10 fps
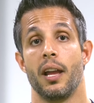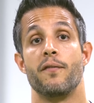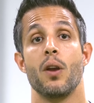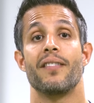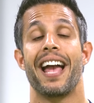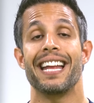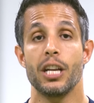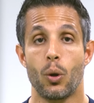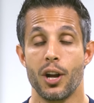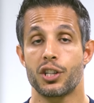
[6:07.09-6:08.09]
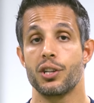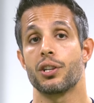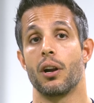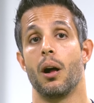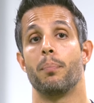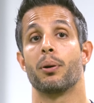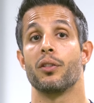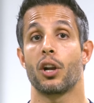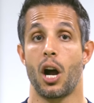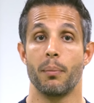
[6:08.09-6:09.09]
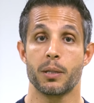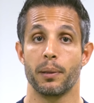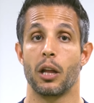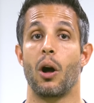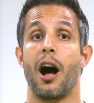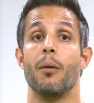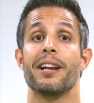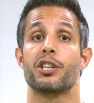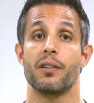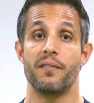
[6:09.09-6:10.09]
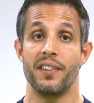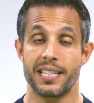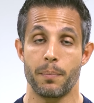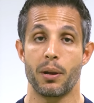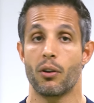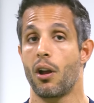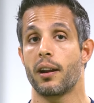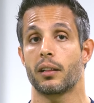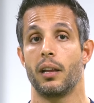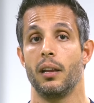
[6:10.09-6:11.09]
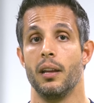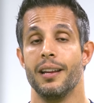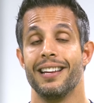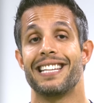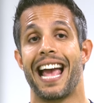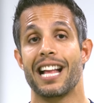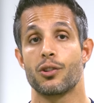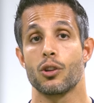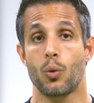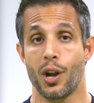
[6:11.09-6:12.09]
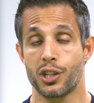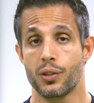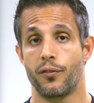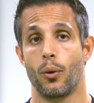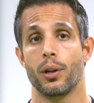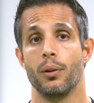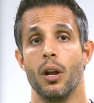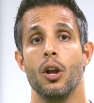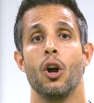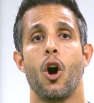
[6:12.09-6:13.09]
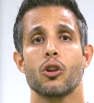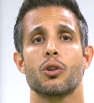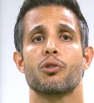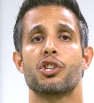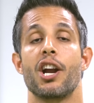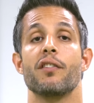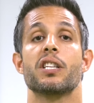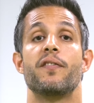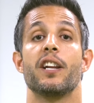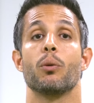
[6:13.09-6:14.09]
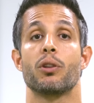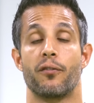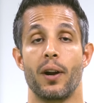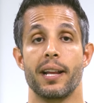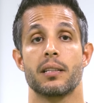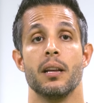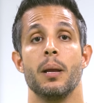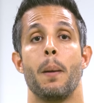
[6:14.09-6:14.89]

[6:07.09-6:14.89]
If you have any questions at all, put in the comments below. I'll make sure to visit periodically to answer those questions for you. Also, share this video with your friends.